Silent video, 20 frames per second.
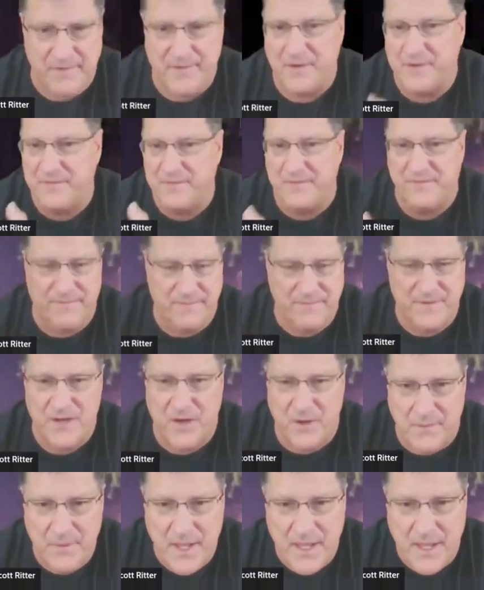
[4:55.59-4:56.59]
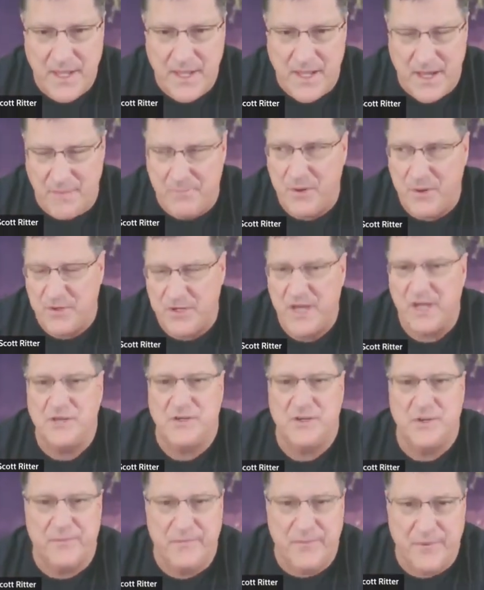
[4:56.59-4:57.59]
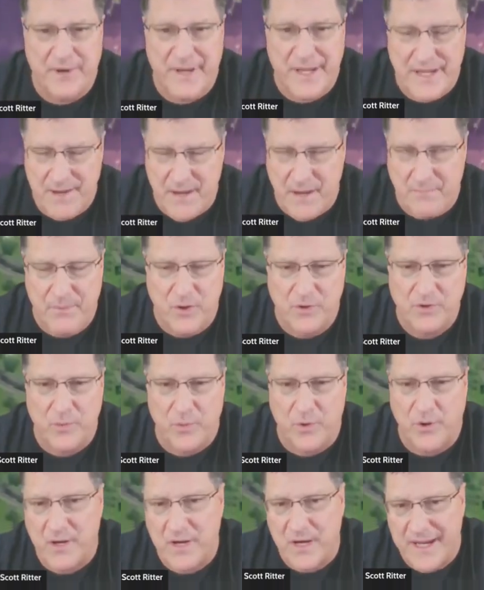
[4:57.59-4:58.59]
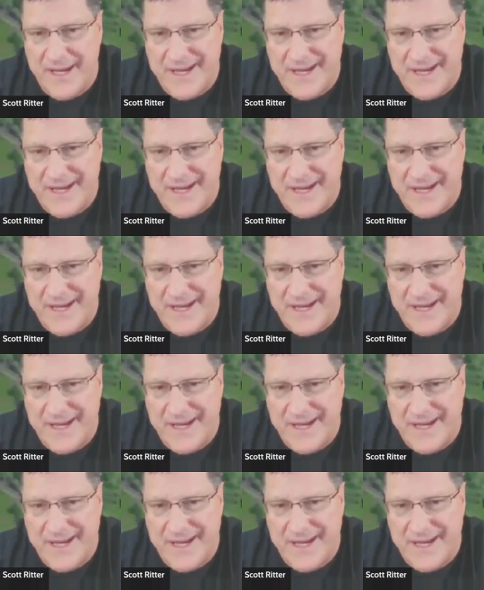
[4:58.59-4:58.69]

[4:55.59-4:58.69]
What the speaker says: There's a potential for a post-war